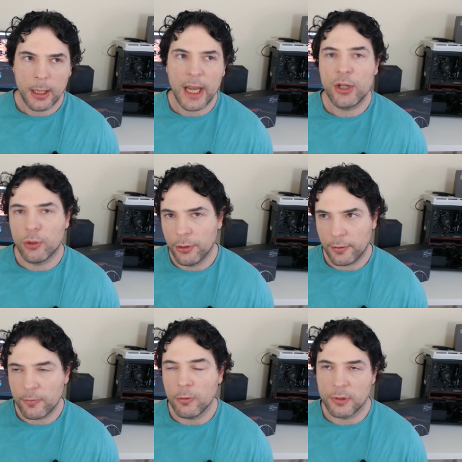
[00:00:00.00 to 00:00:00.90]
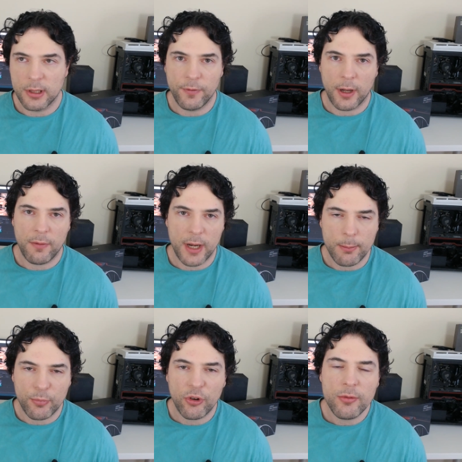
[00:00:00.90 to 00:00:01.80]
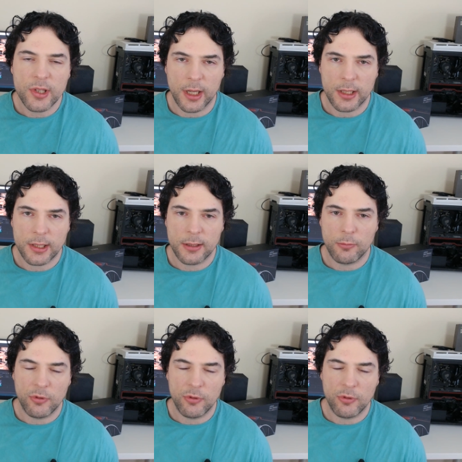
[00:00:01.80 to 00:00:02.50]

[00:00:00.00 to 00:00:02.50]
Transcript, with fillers: and on, of course, the 5NM process?